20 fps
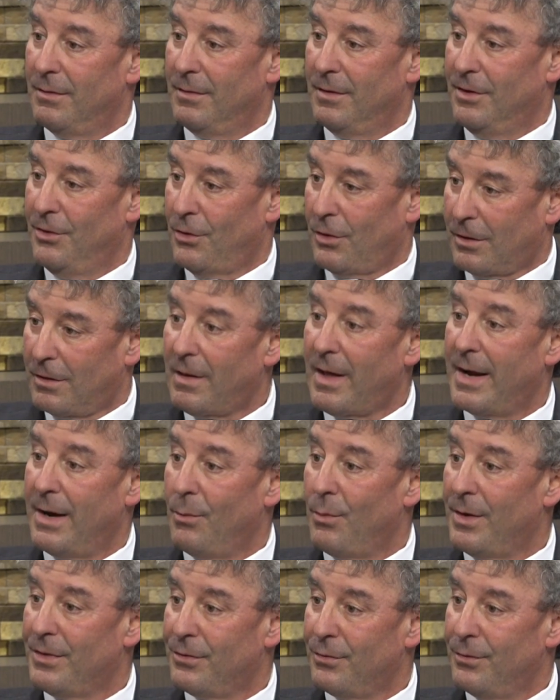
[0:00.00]
your
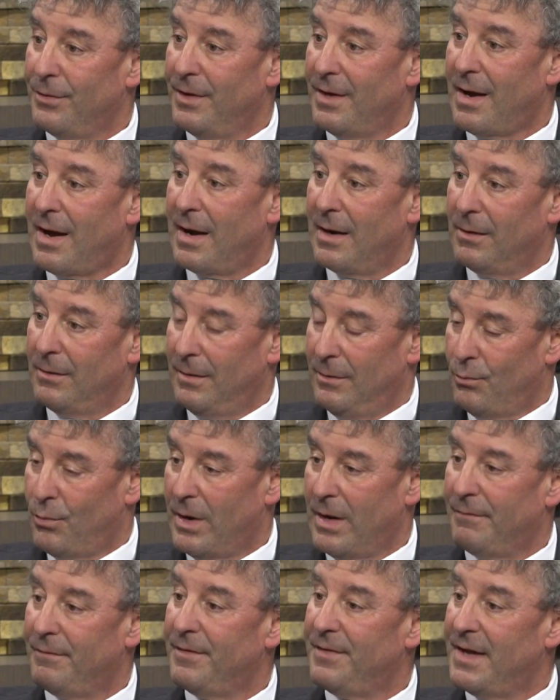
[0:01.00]
client went through the aisle and
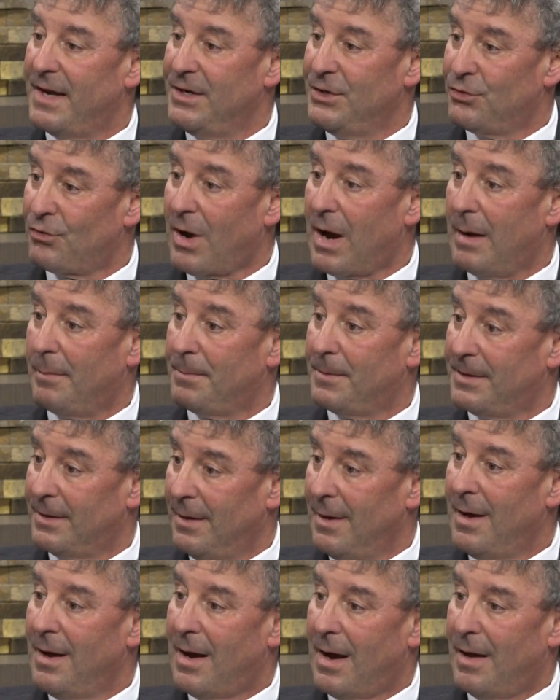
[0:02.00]
whatever they dropped
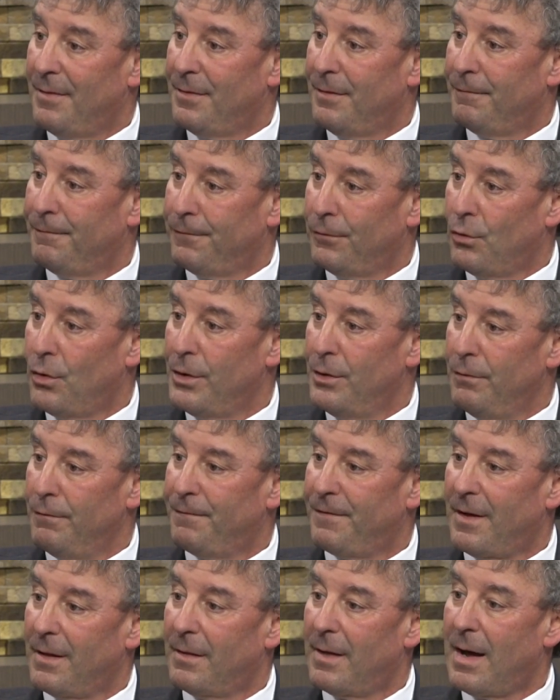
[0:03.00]
on the floor you
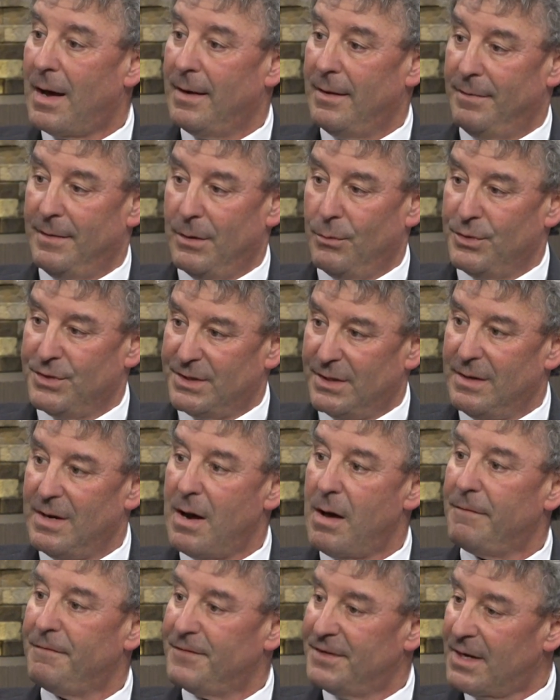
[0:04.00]
fell on, and there was
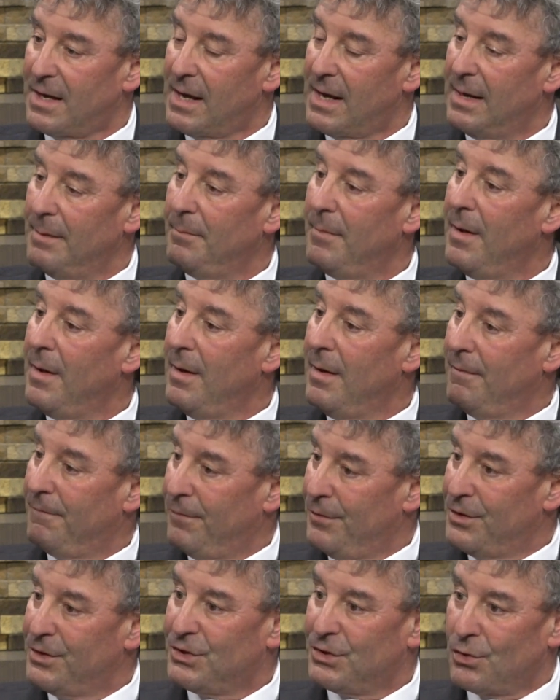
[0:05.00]
enough time
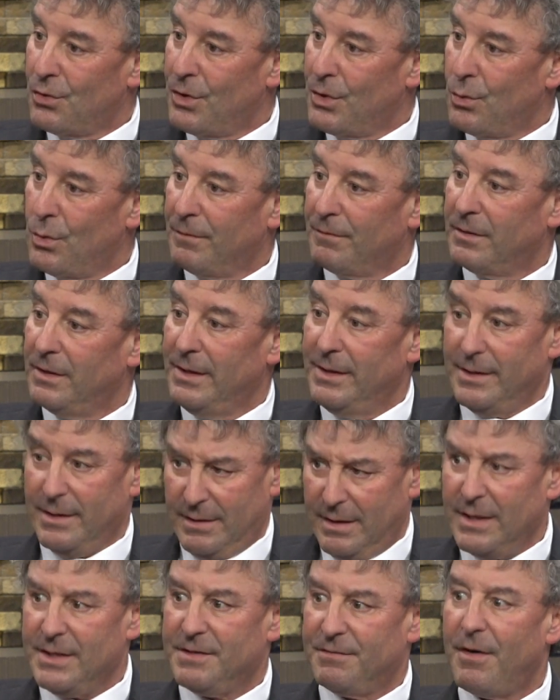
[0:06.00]
for the store to have cleaned
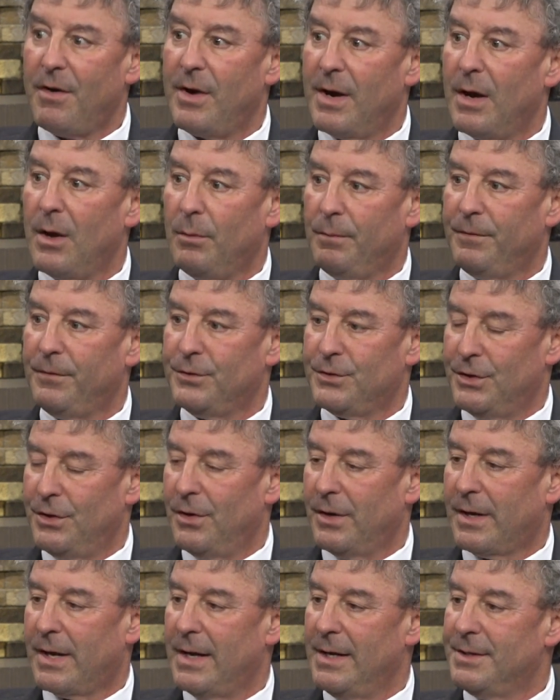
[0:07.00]
it, it's very helpful to
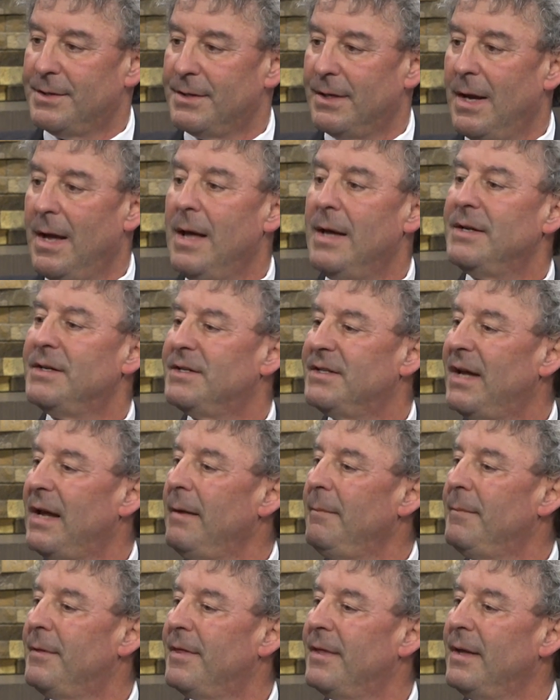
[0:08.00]
your case.
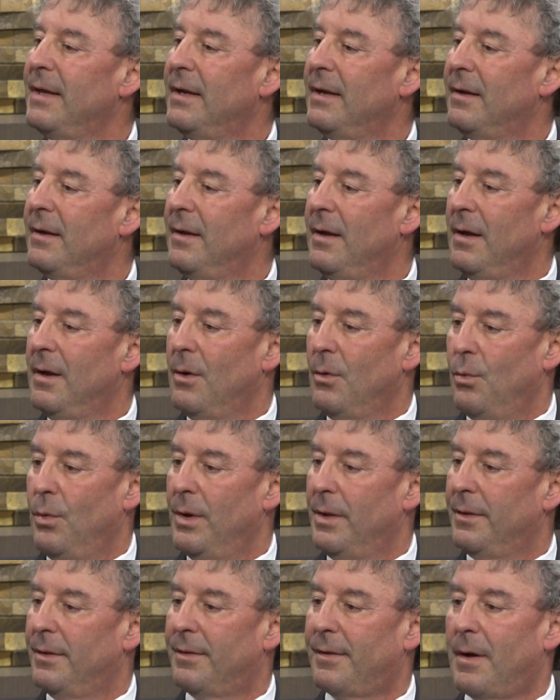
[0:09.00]
Same thing
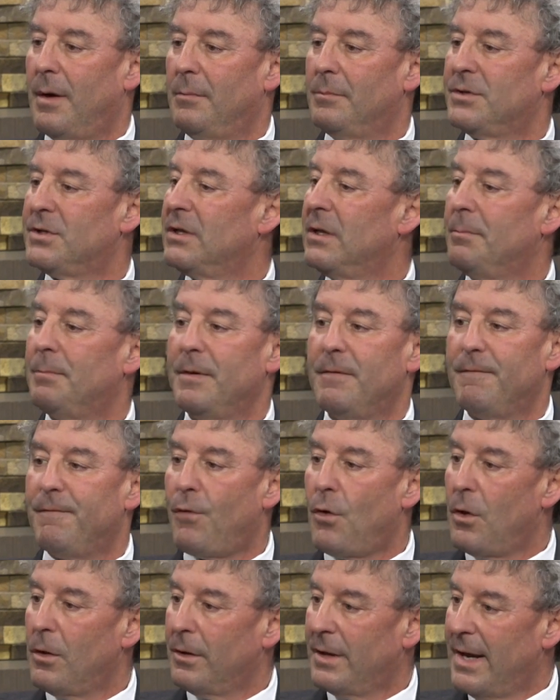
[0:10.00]
with slip and
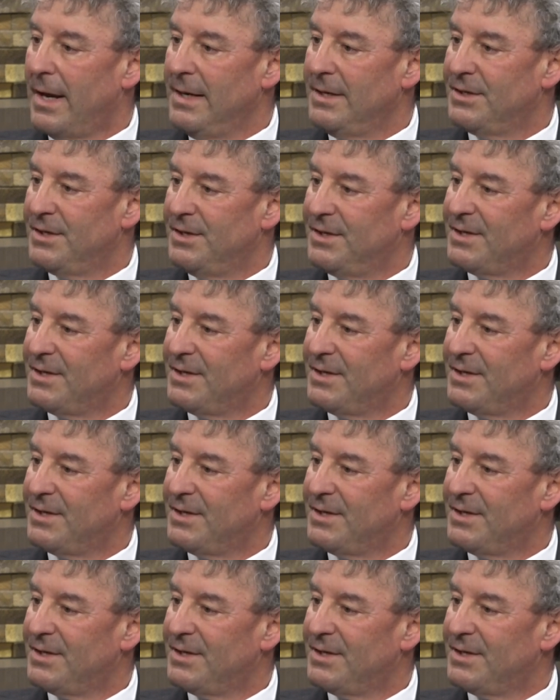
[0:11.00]
fall cases